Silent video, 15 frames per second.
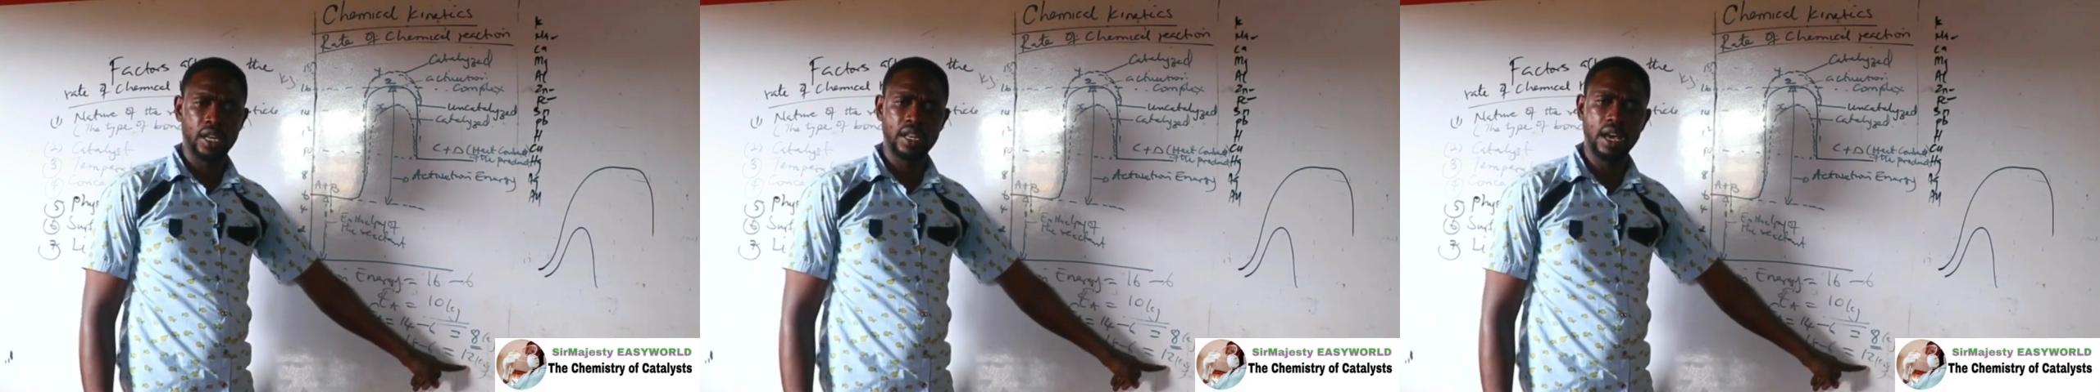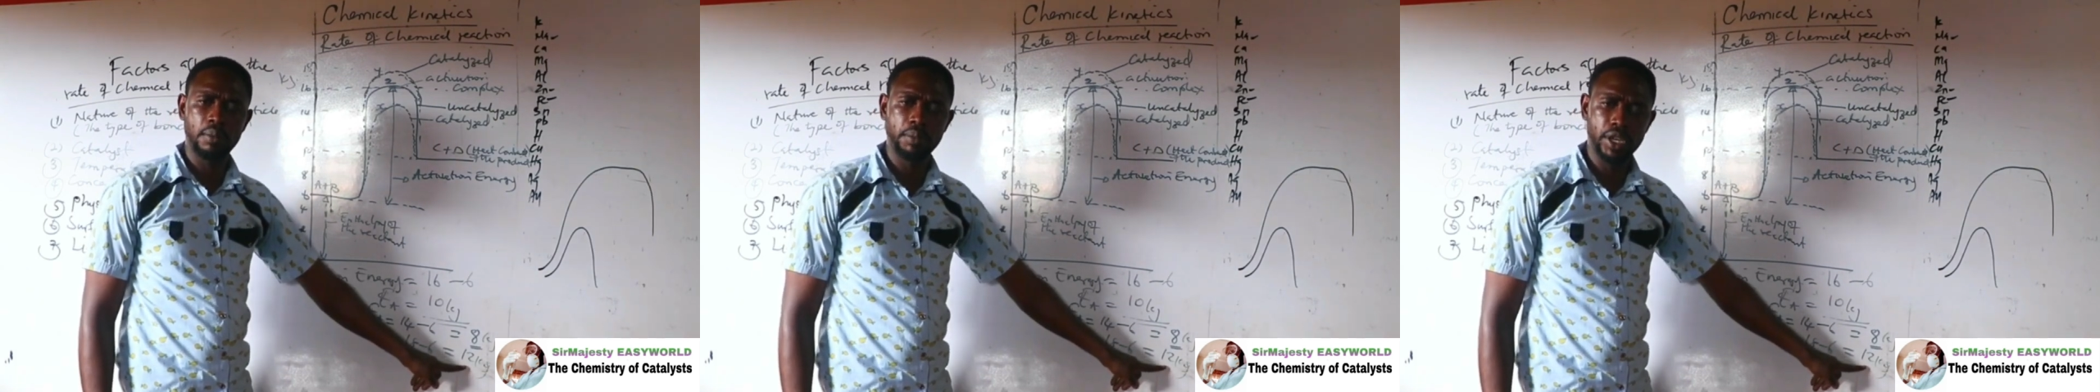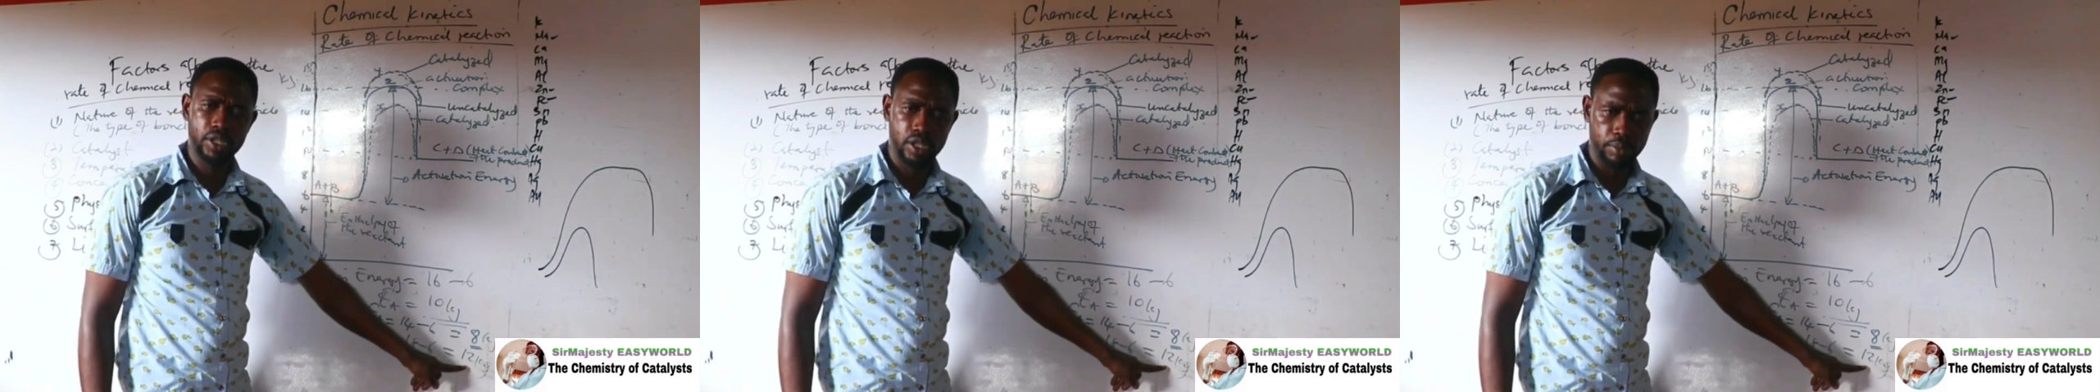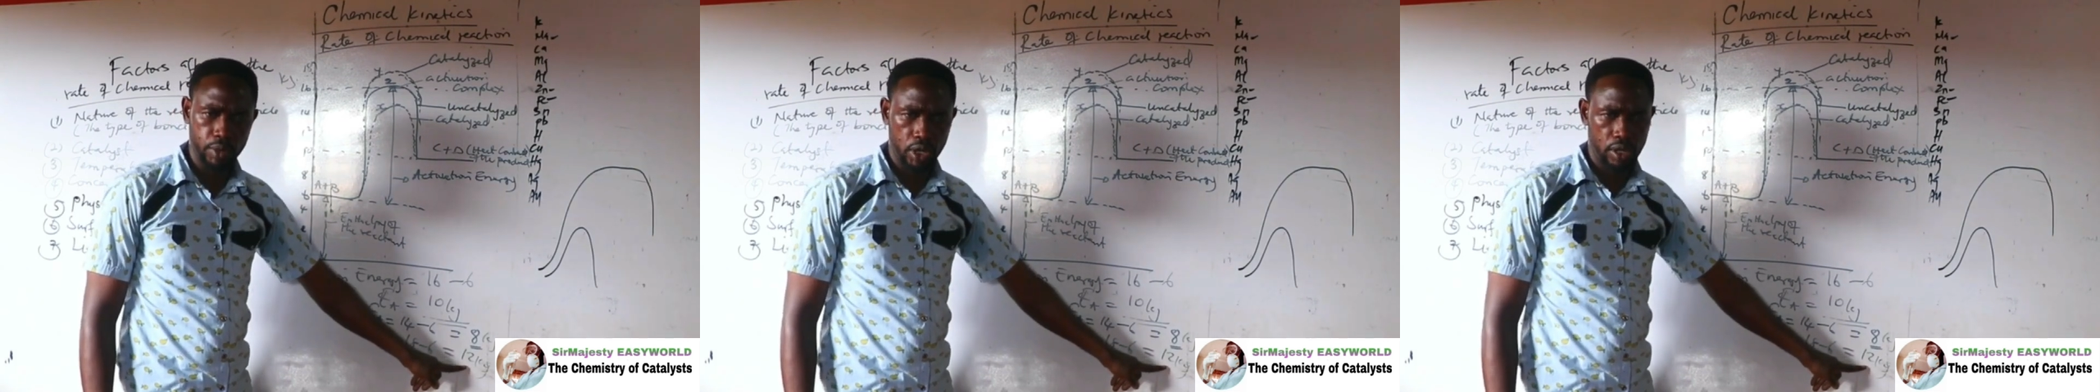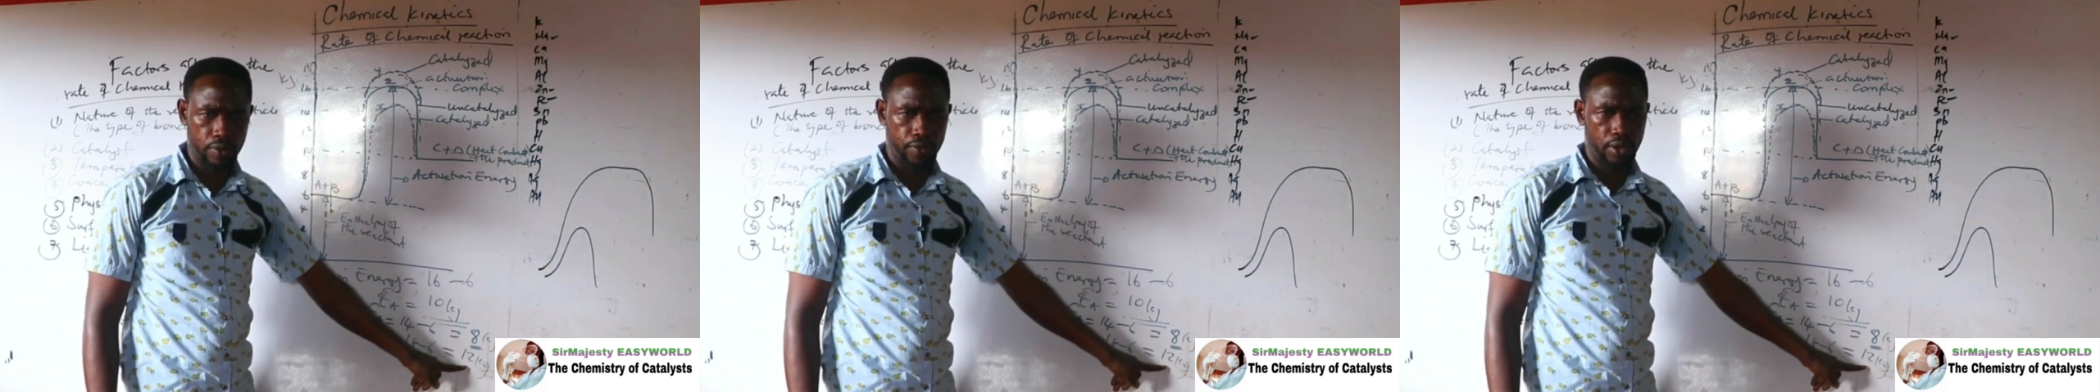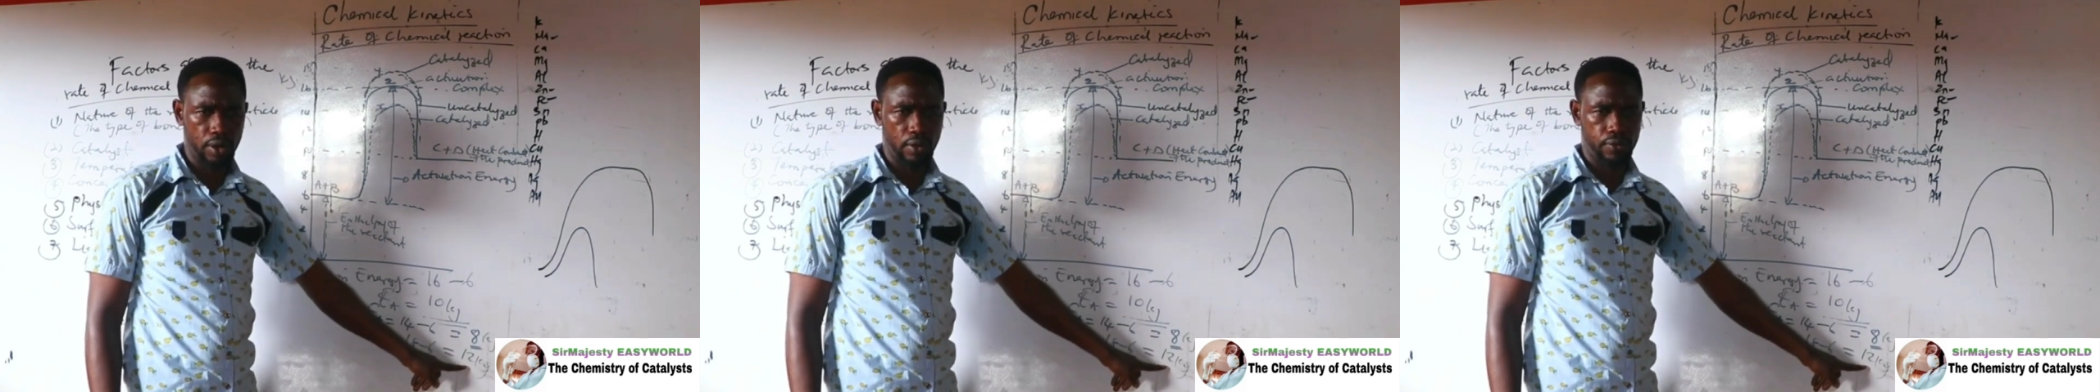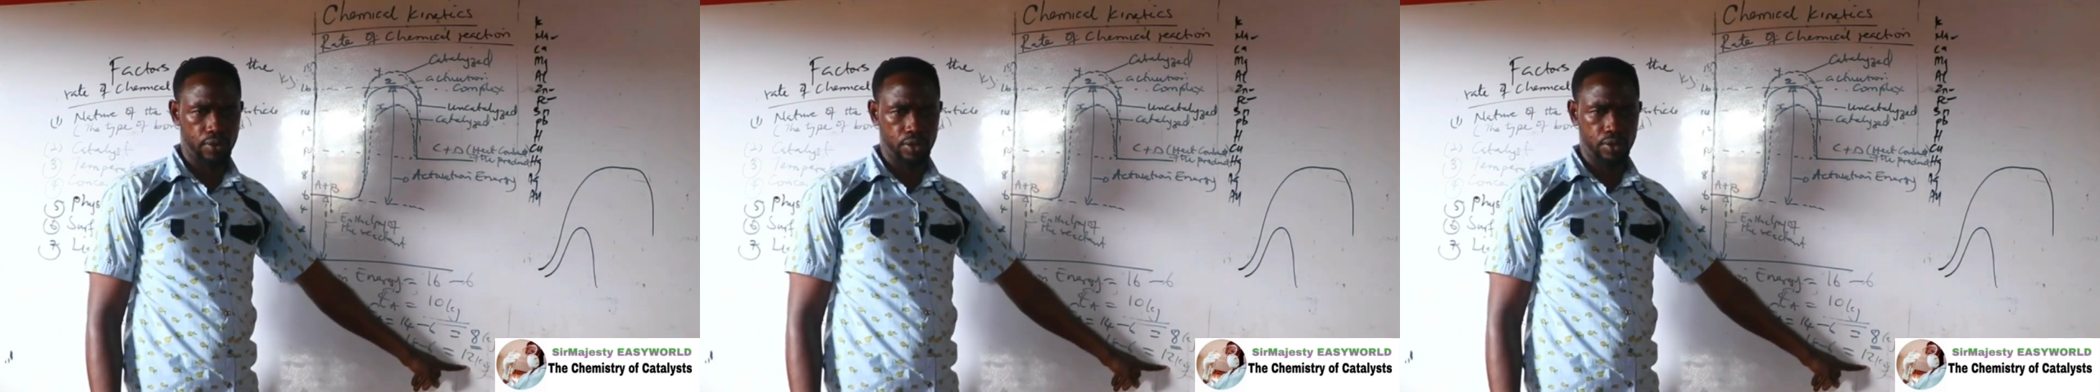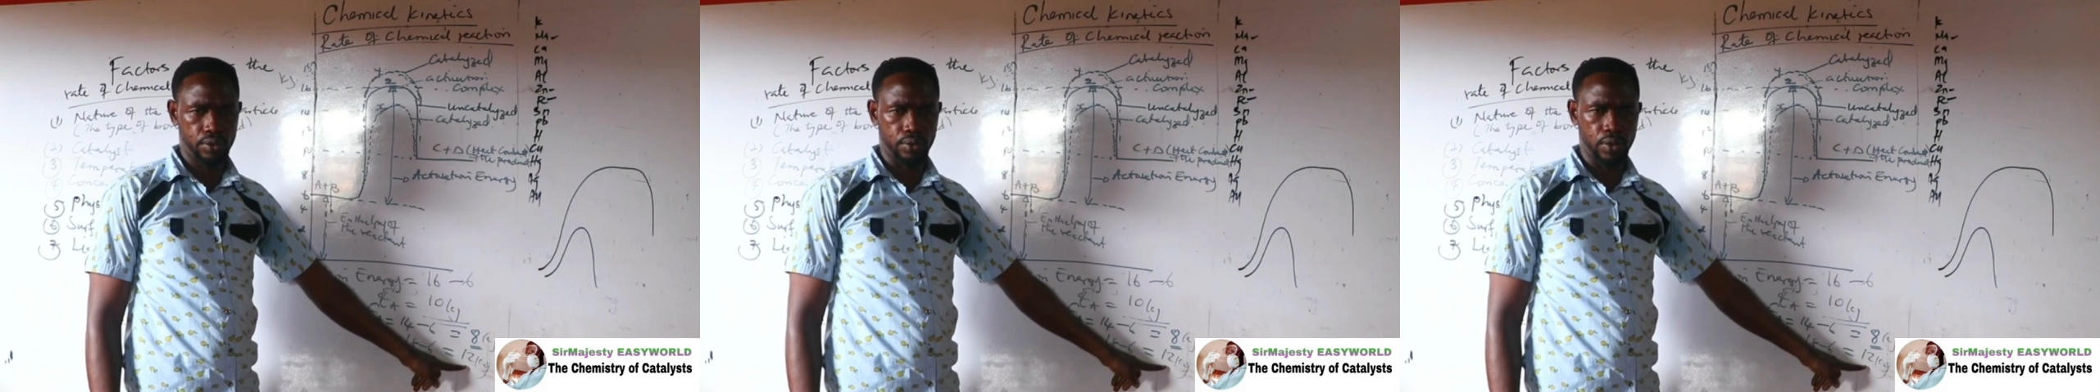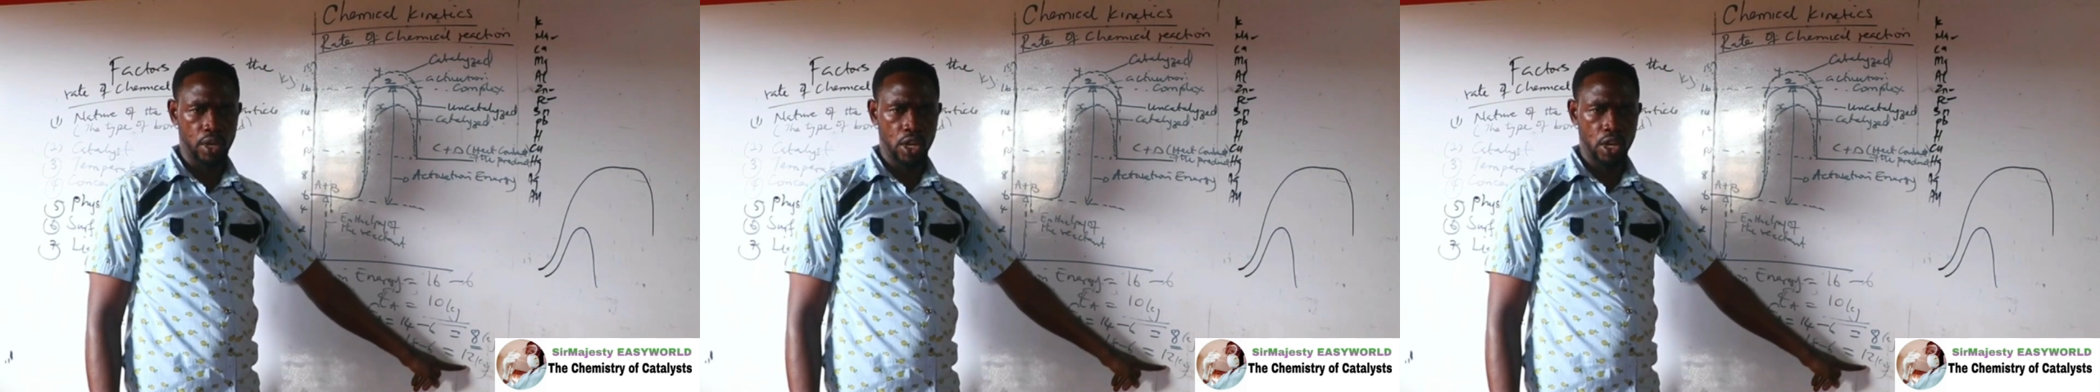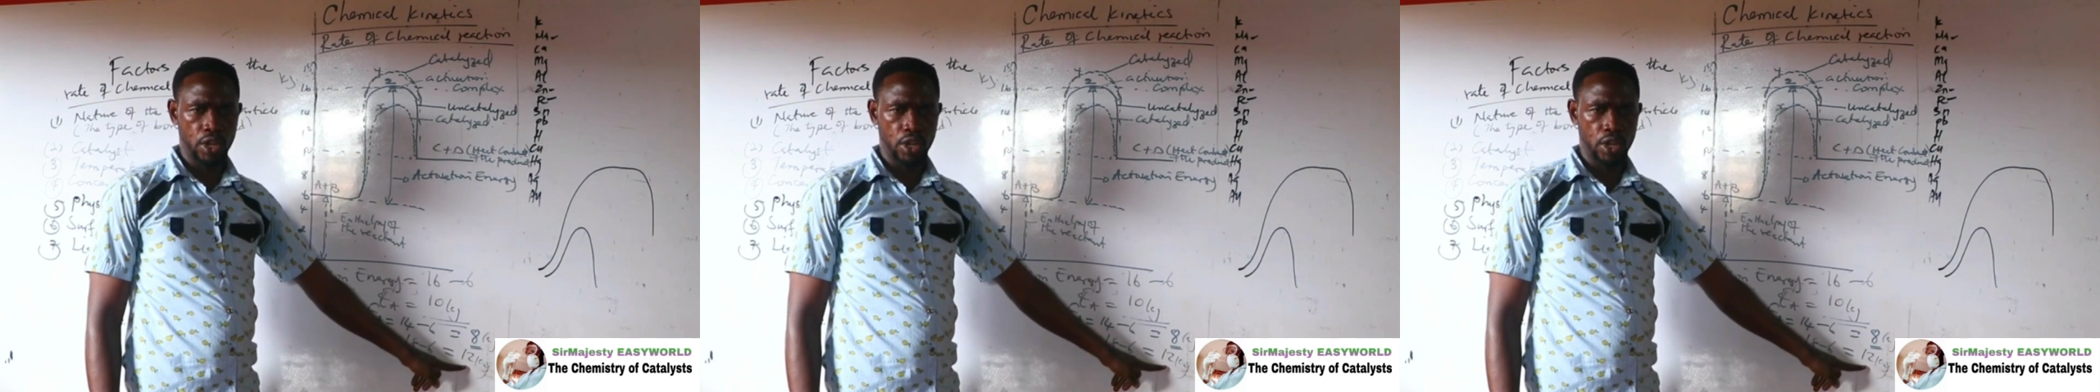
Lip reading: that makes it more difficult for you.